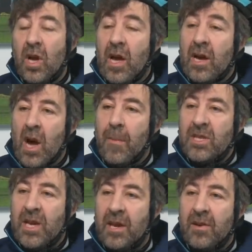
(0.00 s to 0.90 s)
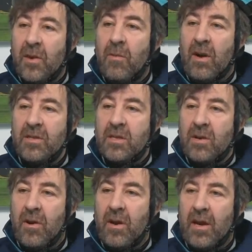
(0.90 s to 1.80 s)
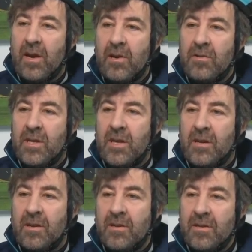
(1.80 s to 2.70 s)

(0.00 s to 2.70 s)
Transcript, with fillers: A commentator that wasn't going like, oh dear.